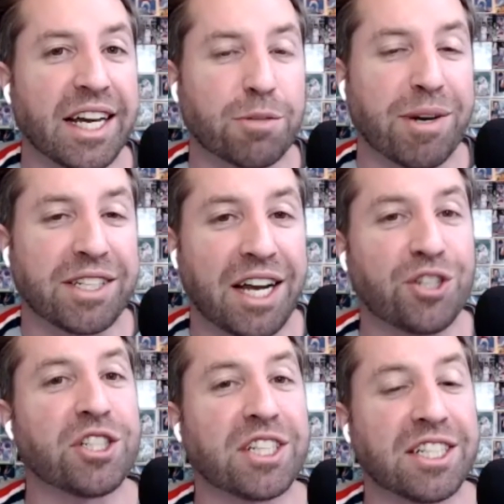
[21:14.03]

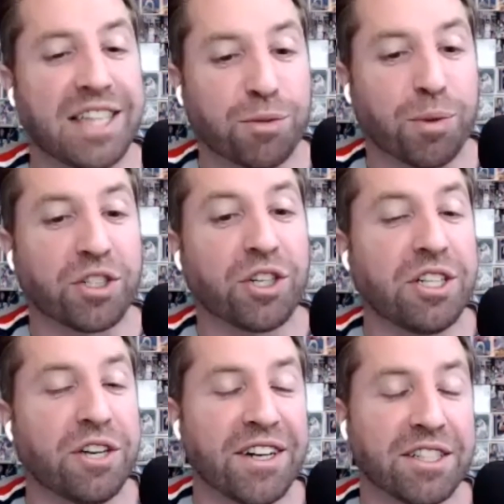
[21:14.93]
expectations because that's what good
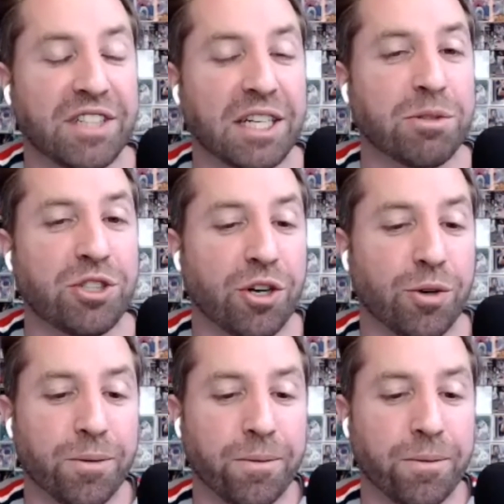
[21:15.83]
defensive teams do.